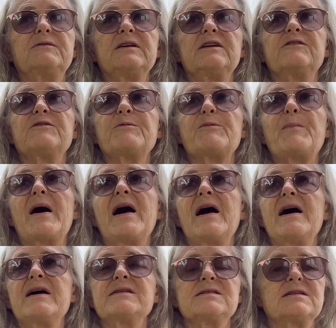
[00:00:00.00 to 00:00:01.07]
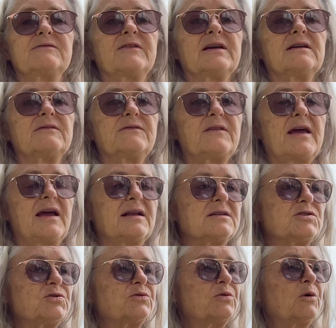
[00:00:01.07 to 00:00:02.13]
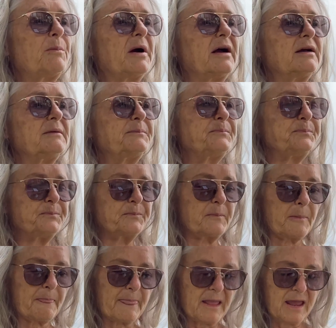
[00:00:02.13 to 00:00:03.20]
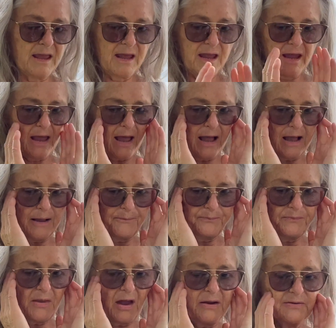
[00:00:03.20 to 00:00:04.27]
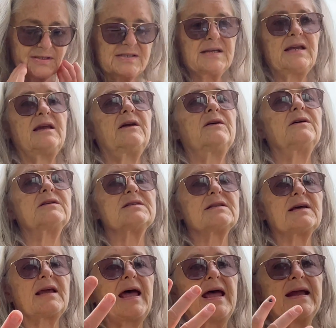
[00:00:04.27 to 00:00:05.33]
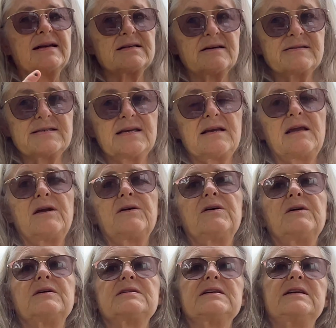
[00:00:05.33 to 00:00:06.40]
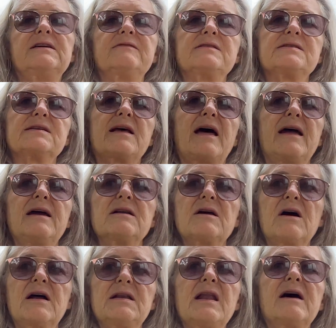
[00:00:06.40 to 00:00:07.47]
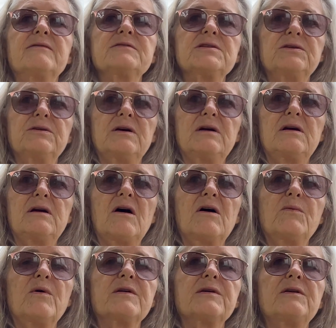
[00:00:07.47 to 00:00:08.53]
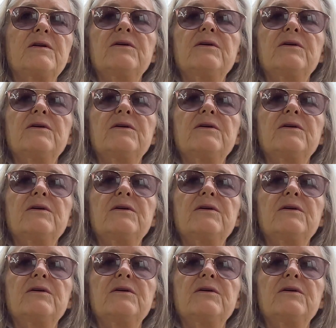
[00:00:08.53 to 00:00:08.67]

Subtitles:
forgive the past, and forgive that trauma. I was singing her to the gate. I was singing her to Heaven's Gate. I loved her. I wanted